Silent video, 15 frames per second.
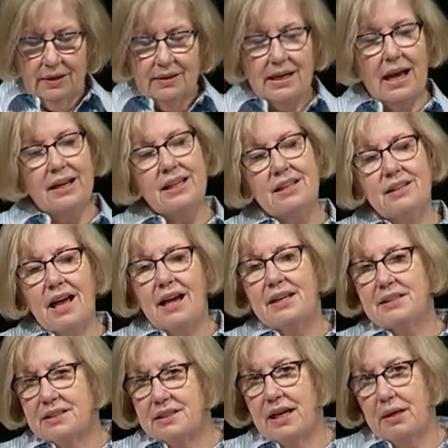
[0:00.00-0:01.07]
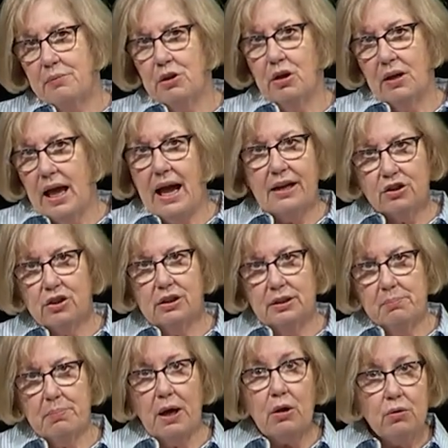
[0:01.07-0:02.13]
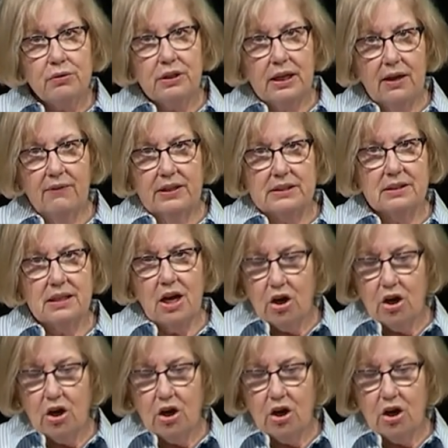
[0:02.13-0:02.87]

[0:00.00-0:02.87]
Now, Eli and Samuel actually both give us